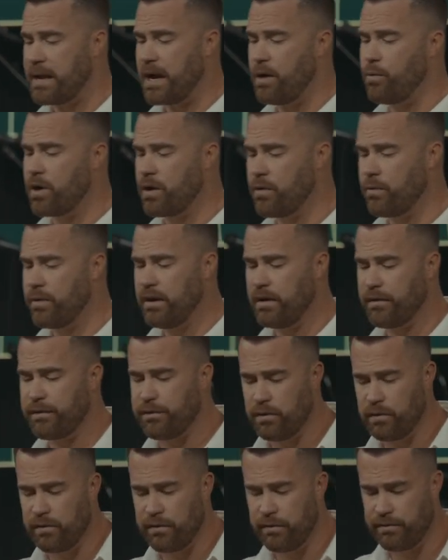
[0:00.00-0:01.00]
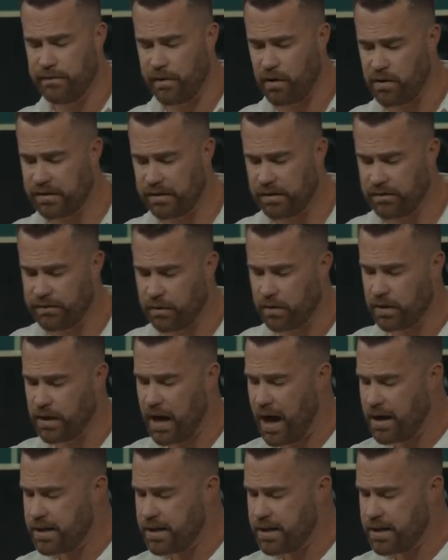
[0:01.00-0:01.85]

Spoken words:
but I wanna read a few verses for you.